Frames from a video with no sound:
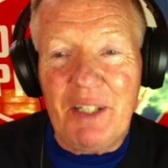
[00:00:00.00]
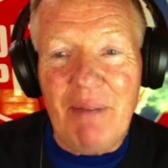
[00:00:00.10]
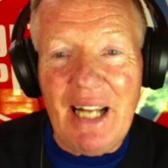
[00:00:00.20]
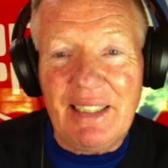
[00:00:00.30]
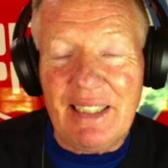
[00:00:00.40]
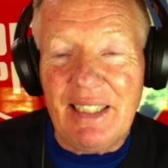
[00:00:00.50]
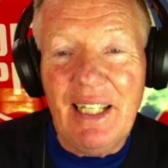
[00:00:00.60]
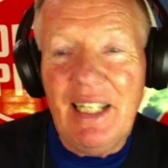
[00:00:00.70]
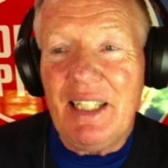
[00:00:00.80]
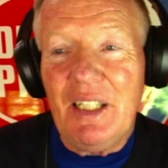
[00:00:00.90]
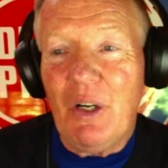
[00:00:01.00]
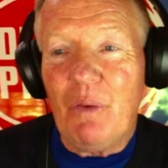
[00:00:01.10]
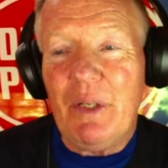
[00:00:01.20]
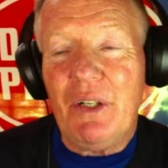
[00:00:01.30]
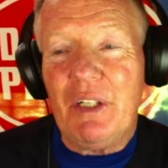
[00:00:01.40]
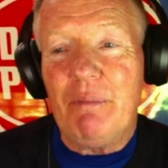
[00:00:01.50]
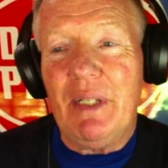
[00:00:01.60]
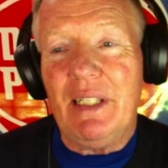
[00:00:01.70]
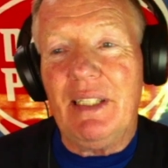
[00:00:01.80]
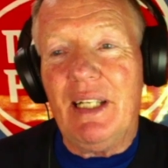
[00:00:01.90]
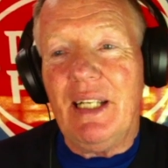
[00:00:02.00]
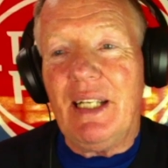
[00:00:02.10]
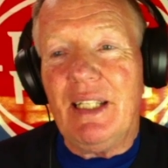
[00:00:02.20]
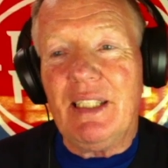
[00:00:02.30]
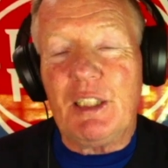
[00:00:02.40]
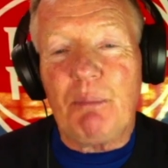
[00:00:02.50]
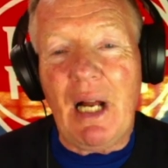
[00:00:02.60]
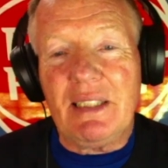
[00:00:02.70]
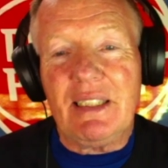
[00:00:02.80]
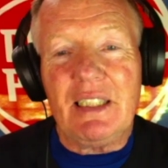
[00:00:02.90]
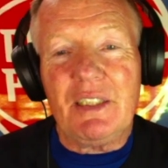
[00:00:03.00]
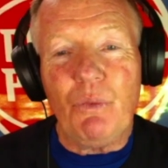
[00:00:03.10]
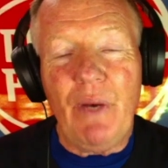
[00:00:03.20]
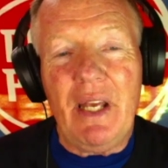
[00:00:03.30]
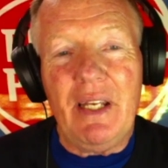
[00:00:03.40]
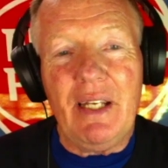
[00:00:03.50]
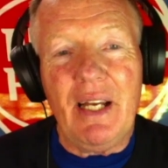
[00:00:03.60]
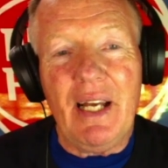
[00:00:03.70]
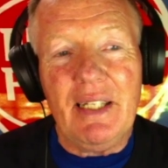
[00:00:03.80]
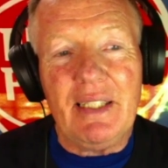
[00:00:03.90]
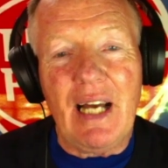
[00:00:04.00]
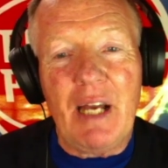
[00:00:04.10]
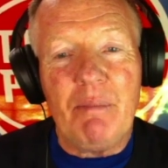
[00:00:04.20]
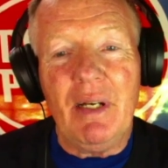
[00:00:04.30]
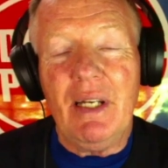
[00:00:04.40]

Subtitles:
Monty? We could have been in this process way ahead of time.